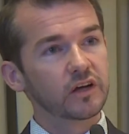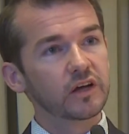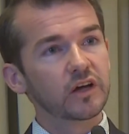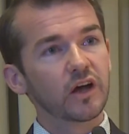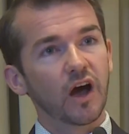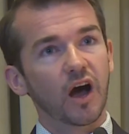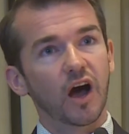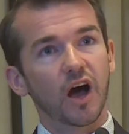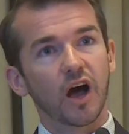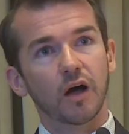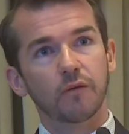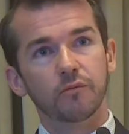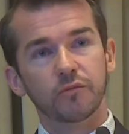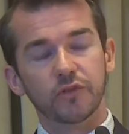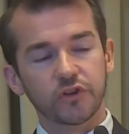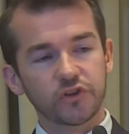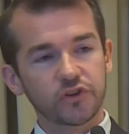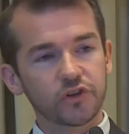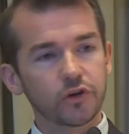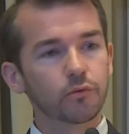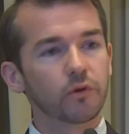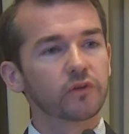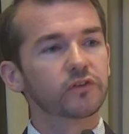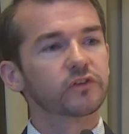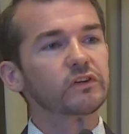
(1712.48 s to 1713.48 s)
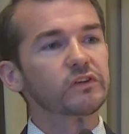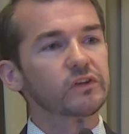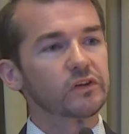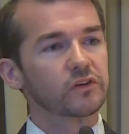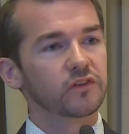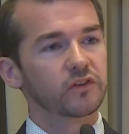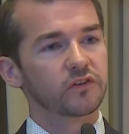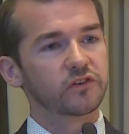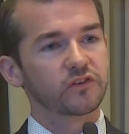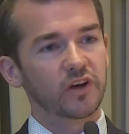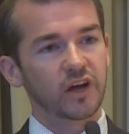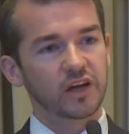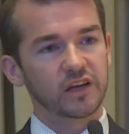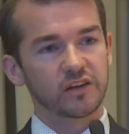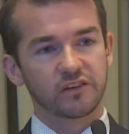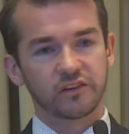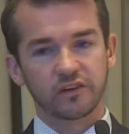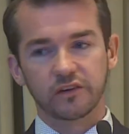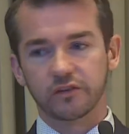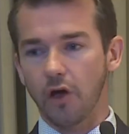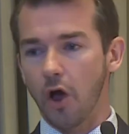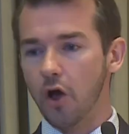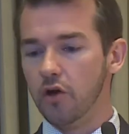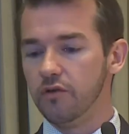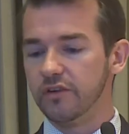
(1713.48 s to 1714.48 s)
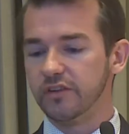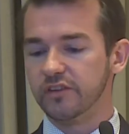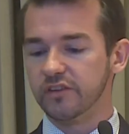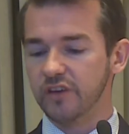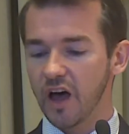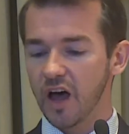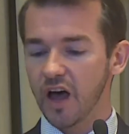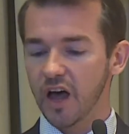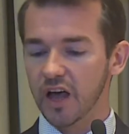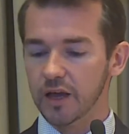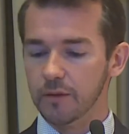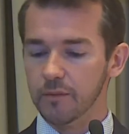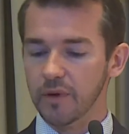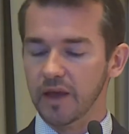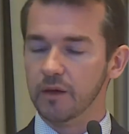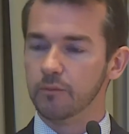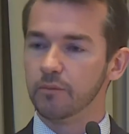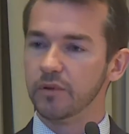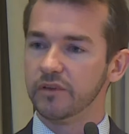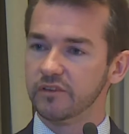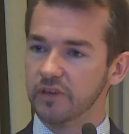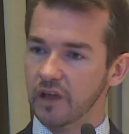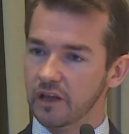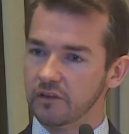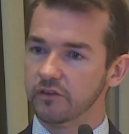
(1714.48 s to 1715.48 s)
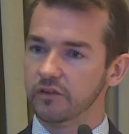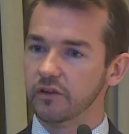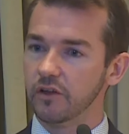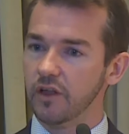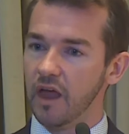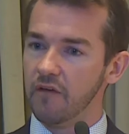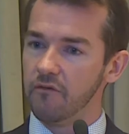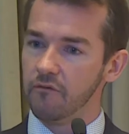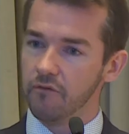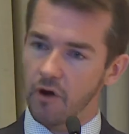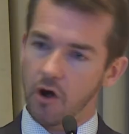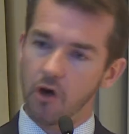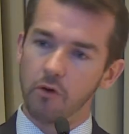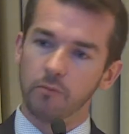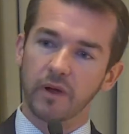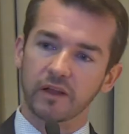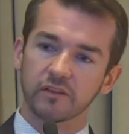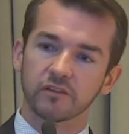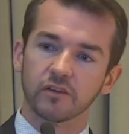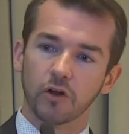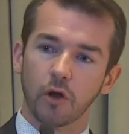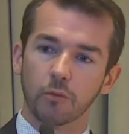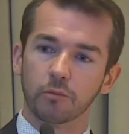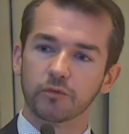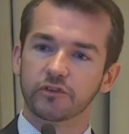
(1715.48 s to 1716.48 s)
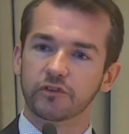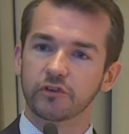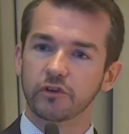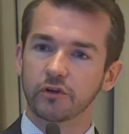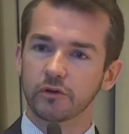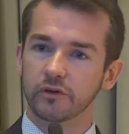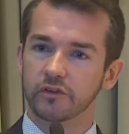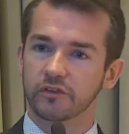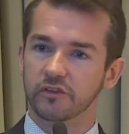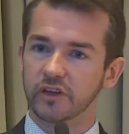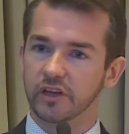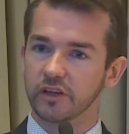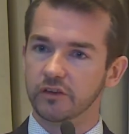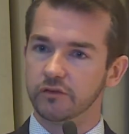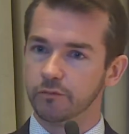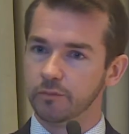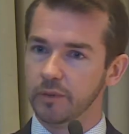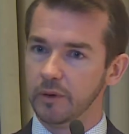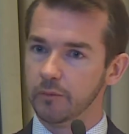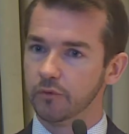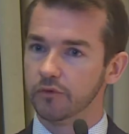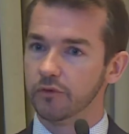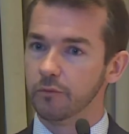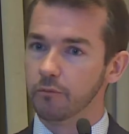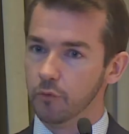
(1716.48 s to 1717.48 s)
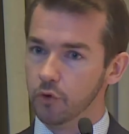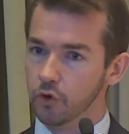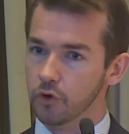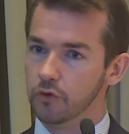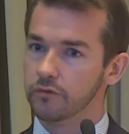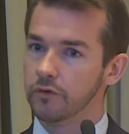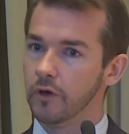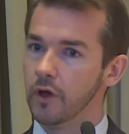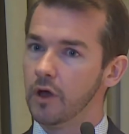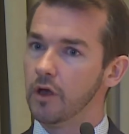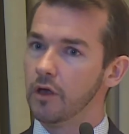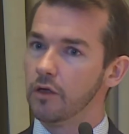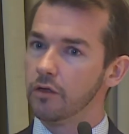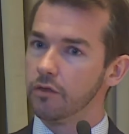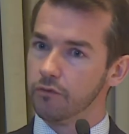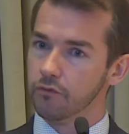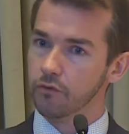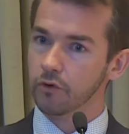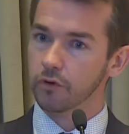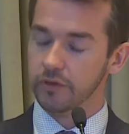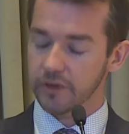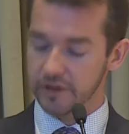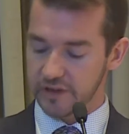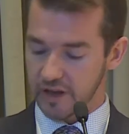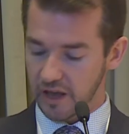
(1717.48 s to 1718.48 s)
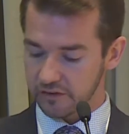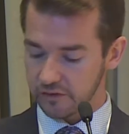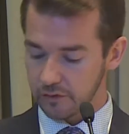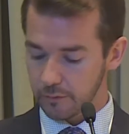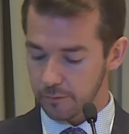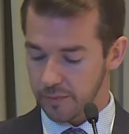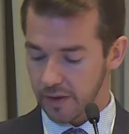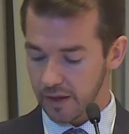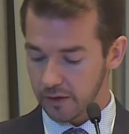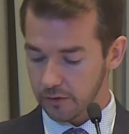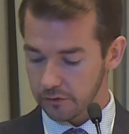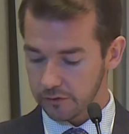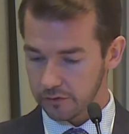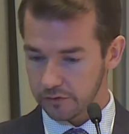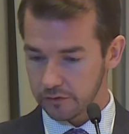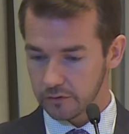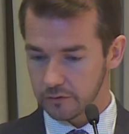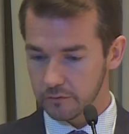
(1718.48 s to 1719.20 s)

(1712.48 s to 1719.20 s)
the nuances and the changes over time in potential environmental opportunities for people to move through the desert belt.